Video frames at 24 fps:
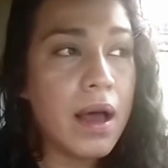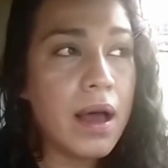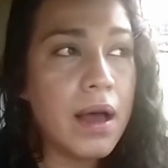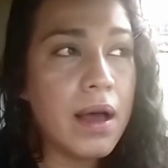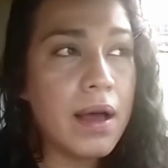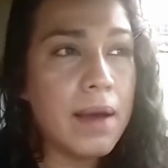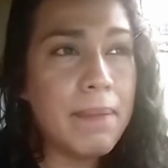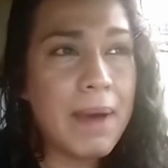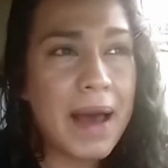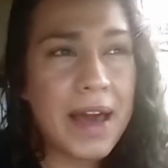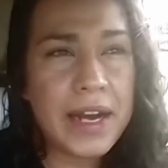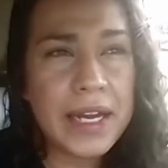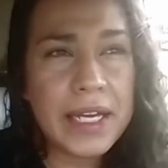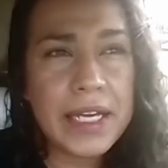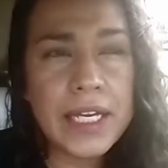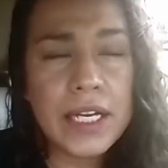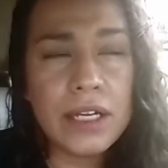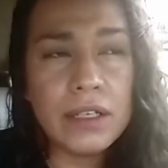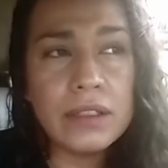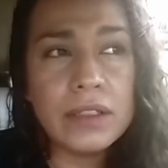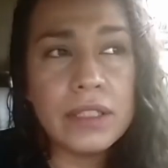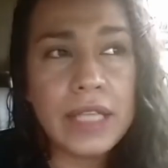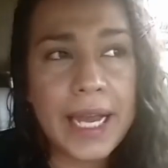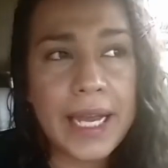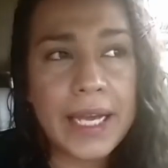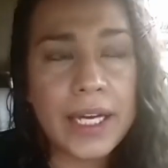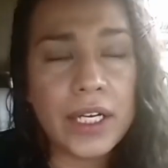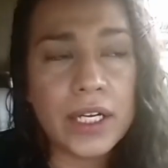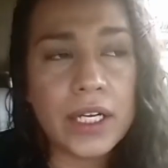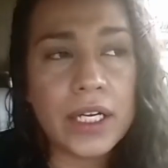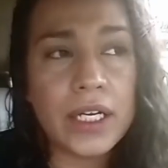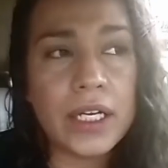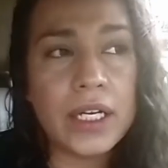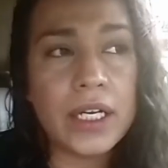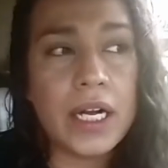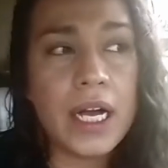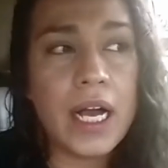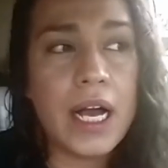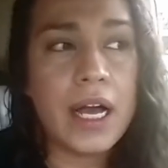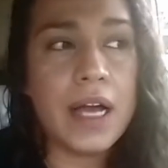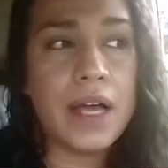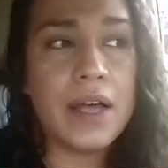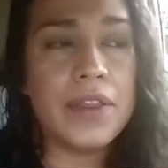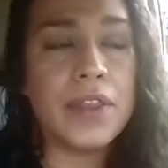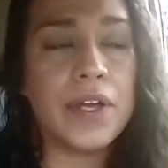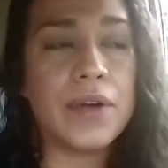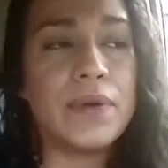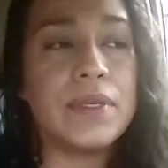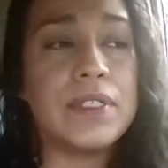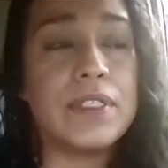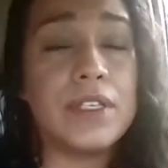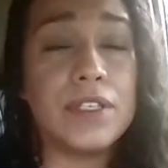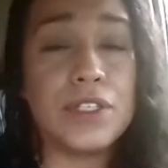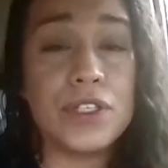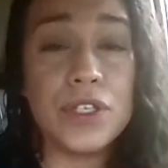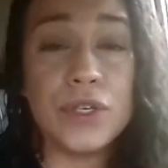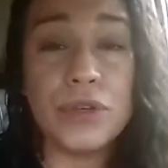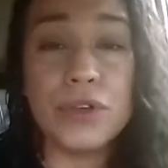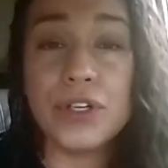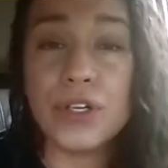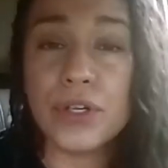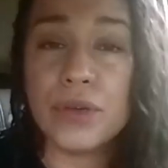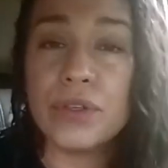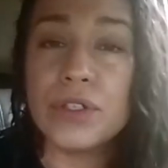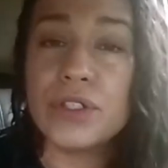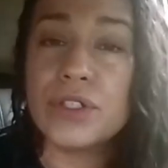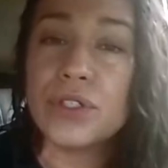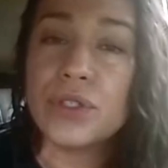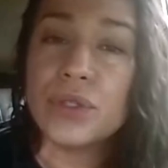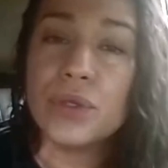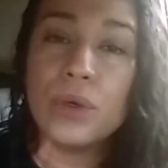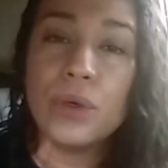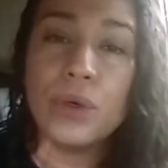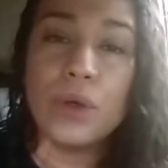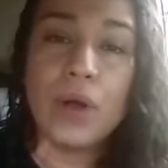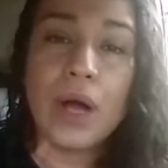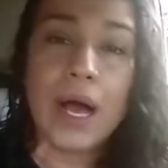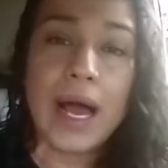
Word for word: uh, about a year later, uh, there was this new girl in school.